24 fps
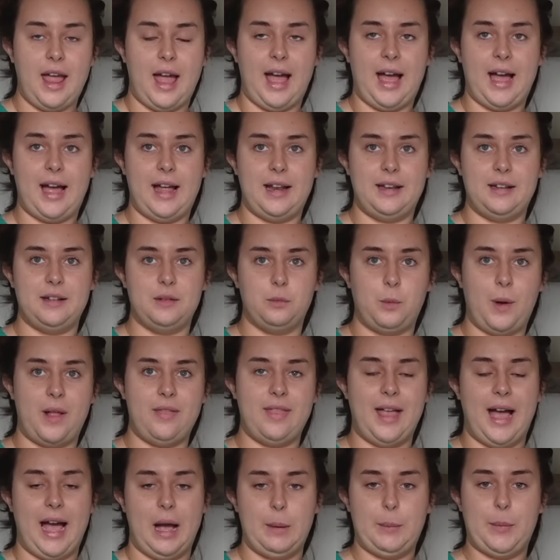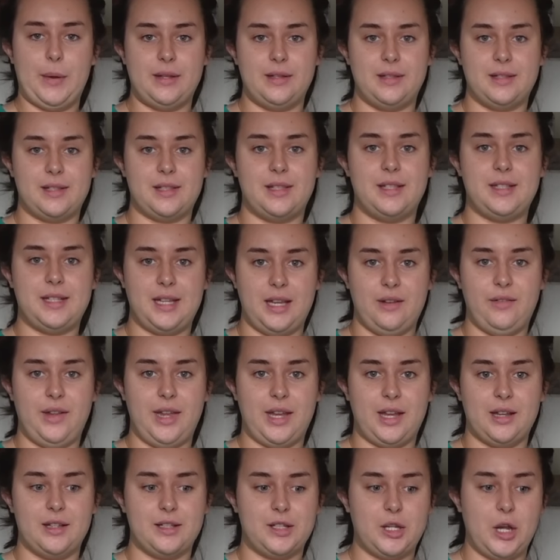and when that happens the TV
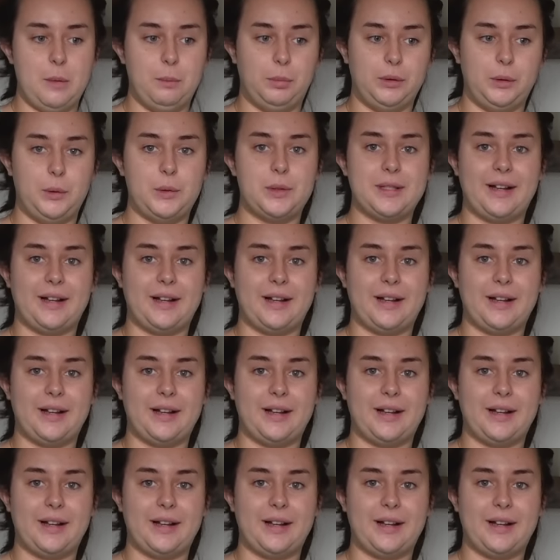can turn blue.